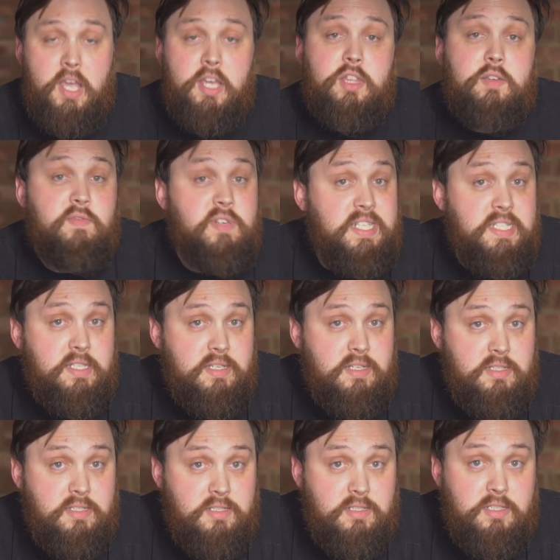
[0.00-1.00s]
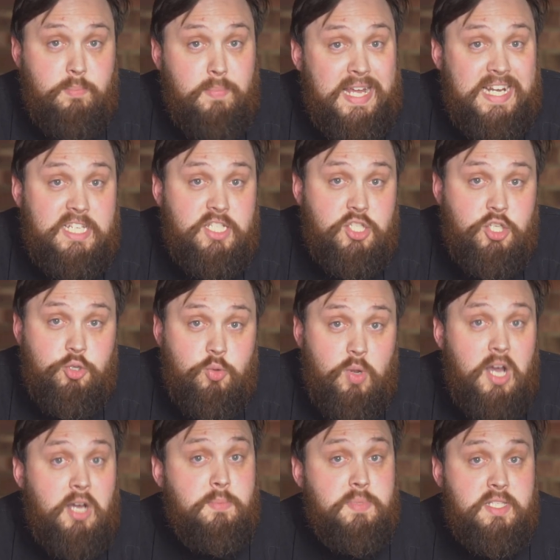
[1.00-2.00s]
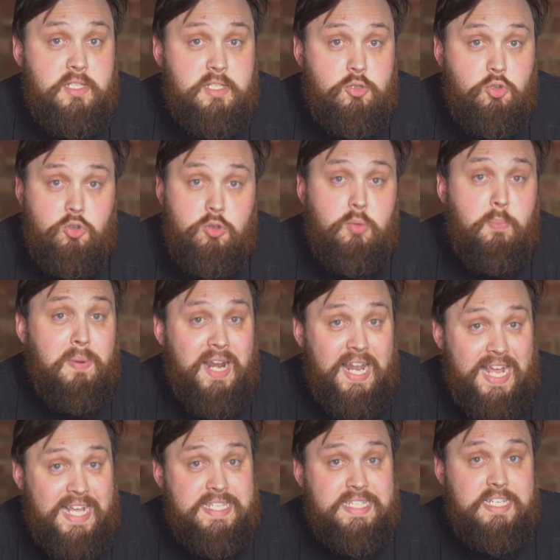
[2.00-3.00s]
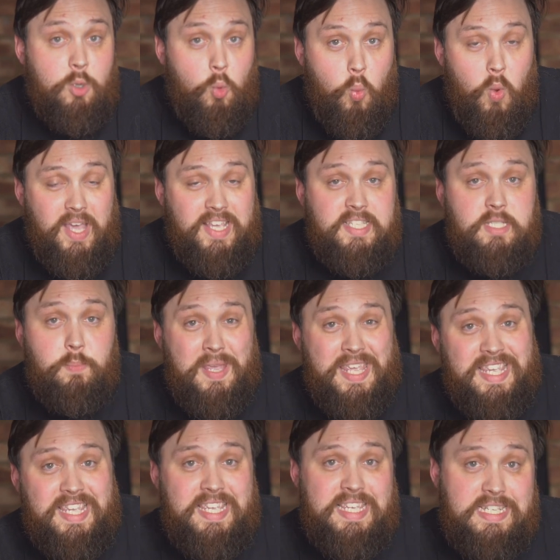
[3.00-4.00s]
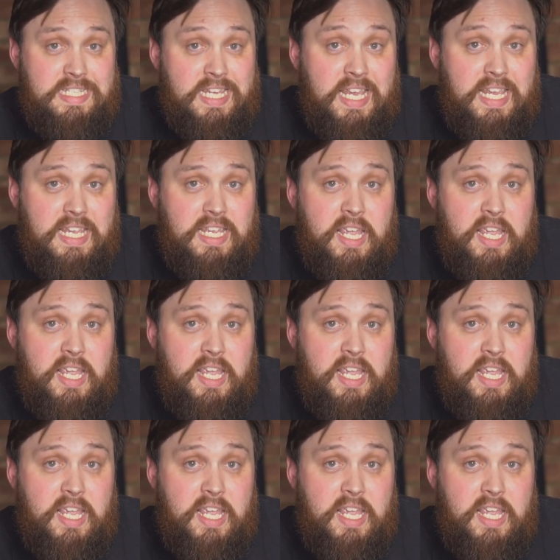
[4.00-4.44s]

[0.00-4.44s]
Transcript: the researchers managed to upcycle plastic waste, PET,